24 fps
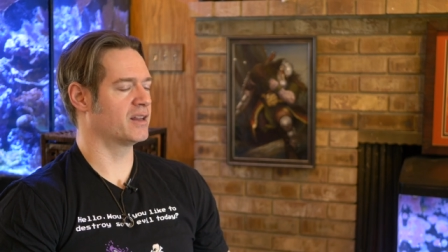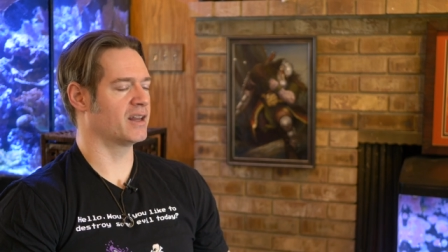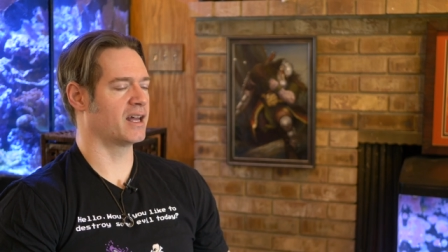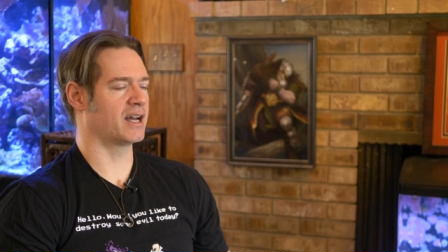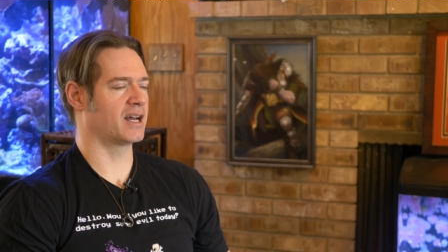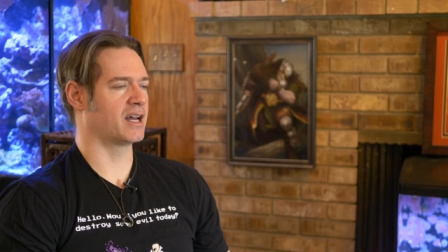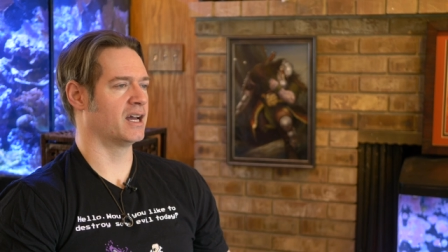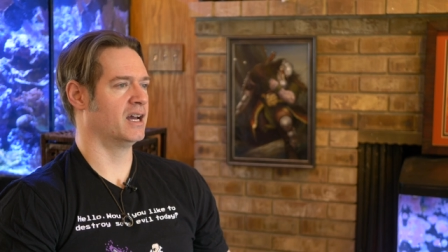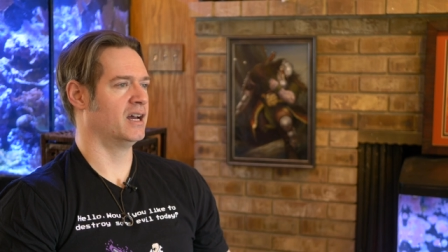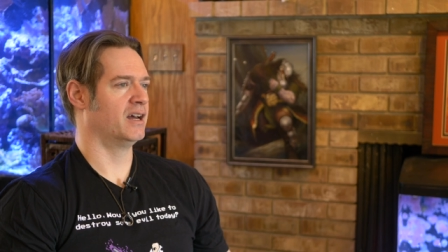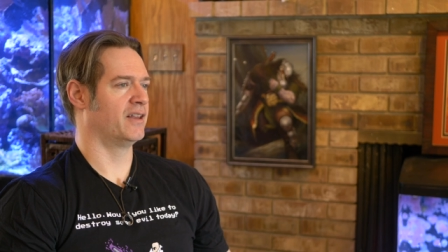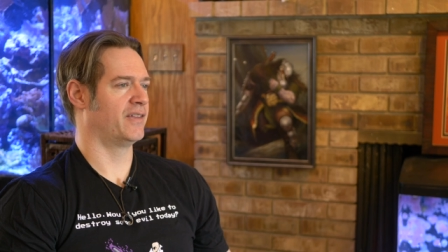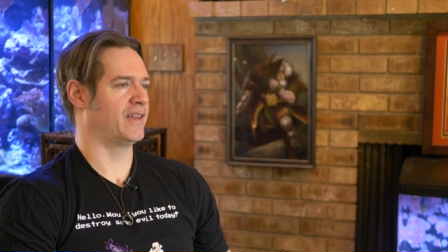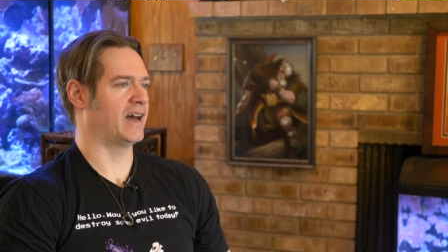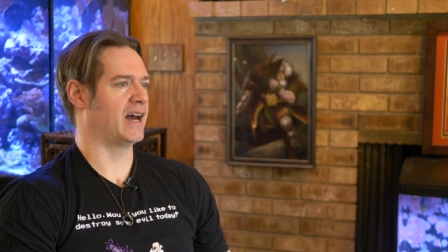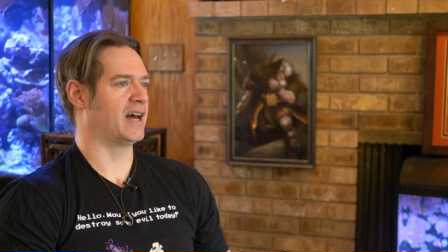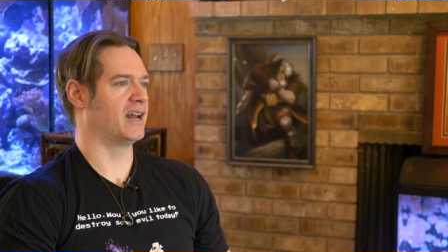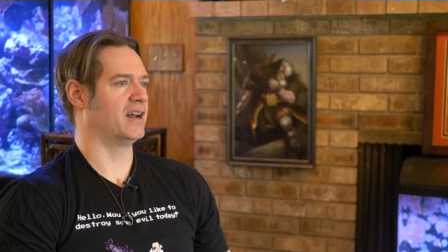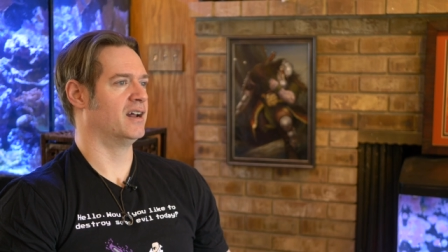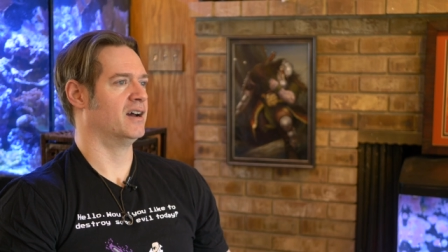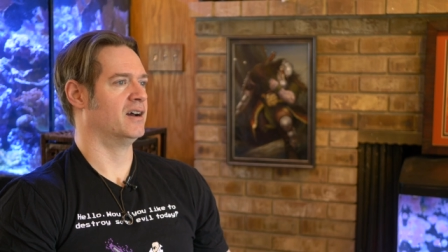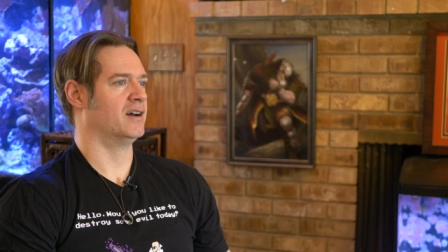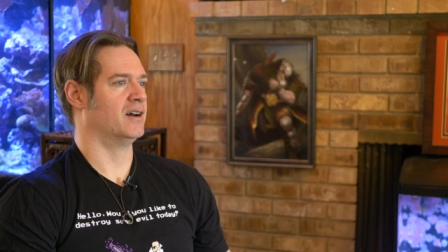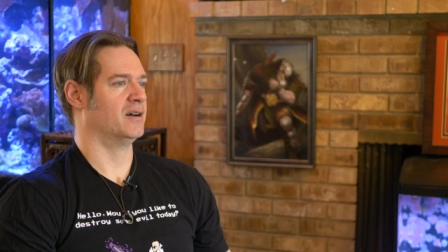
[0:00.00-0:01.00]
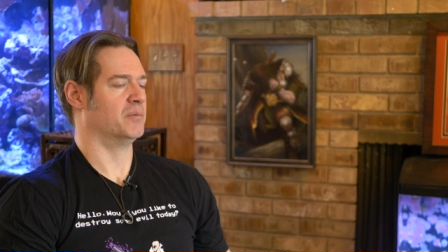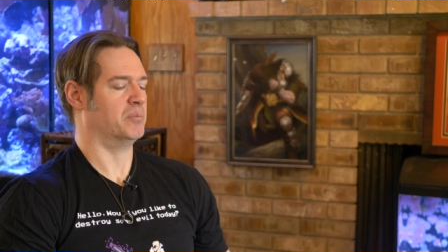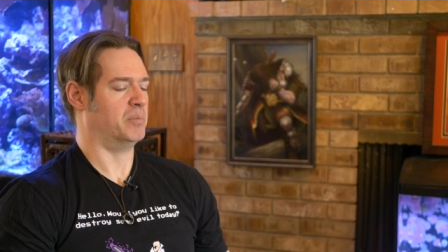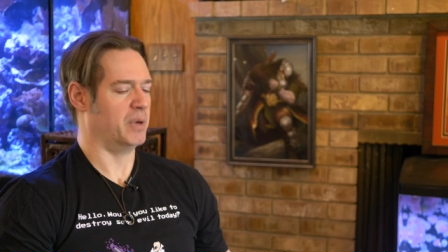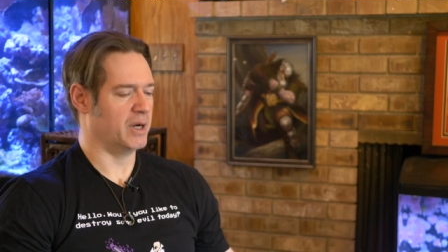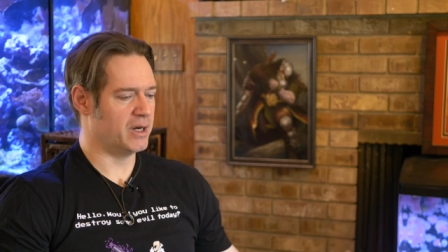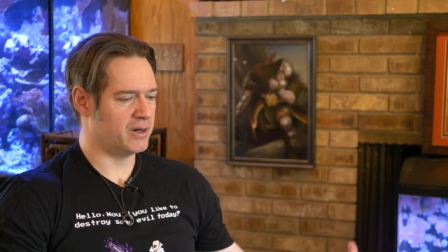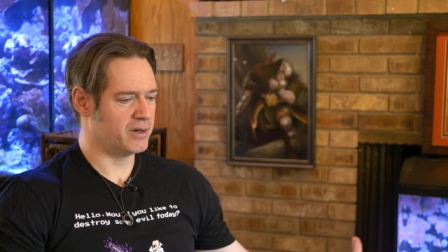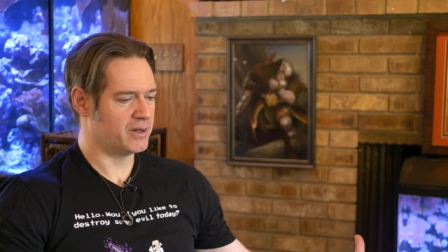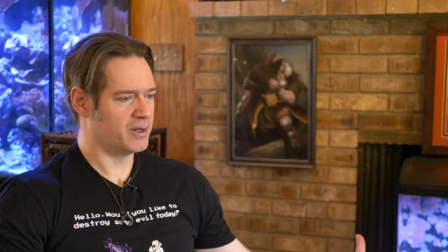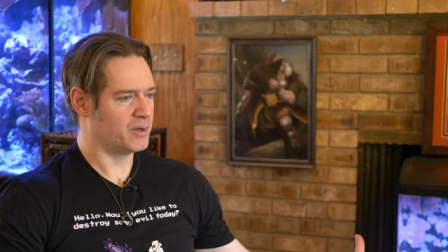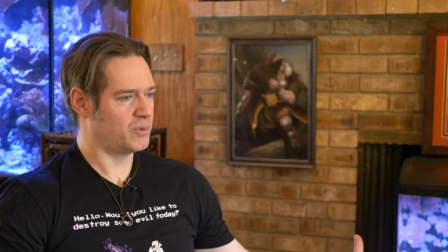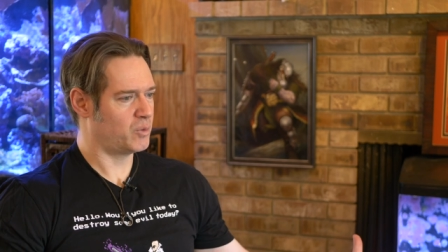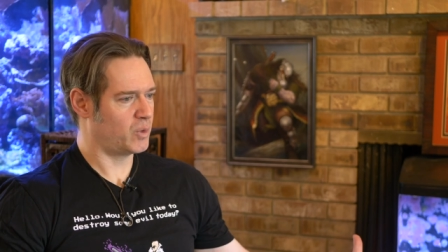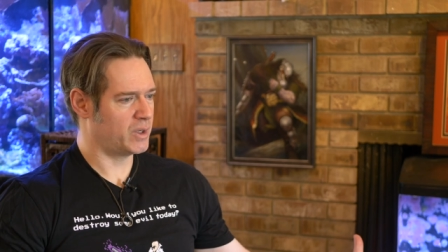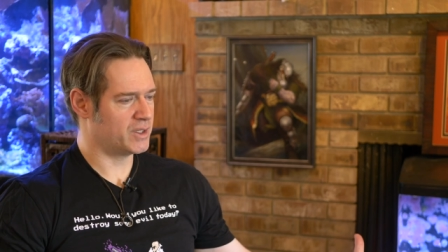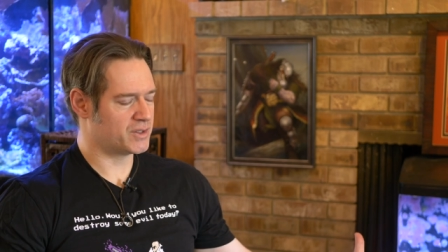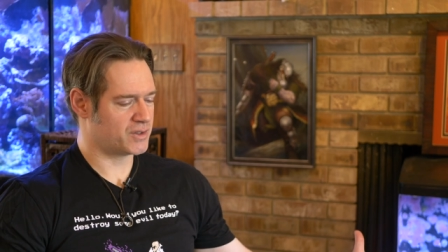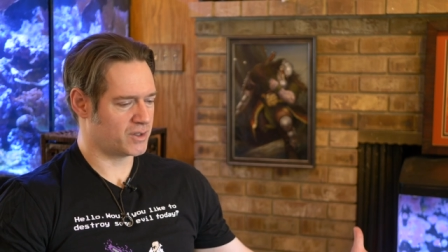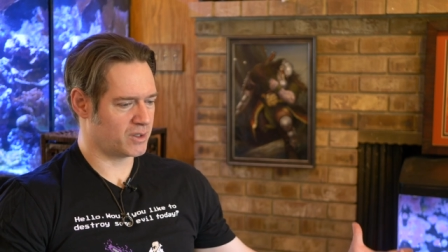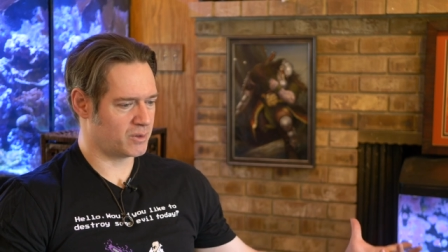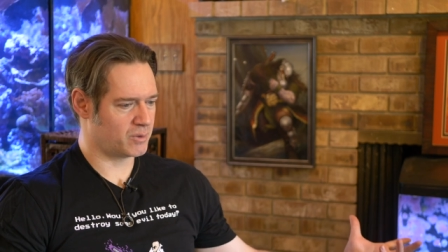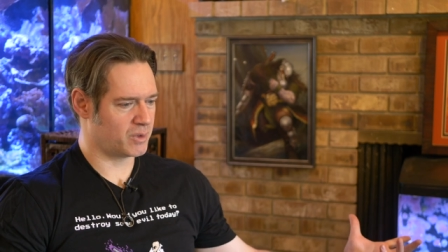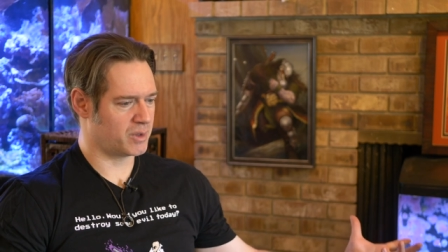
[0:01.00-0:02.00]
like that bearded
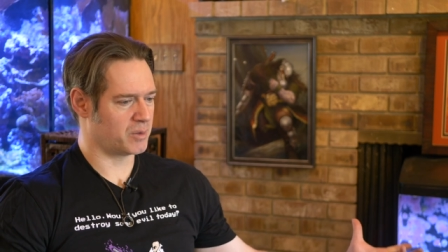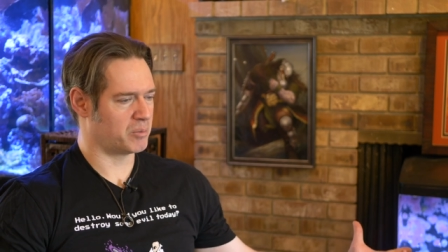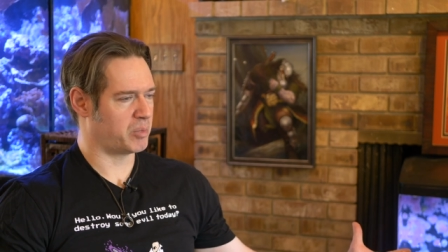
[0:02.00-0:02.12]
wizard with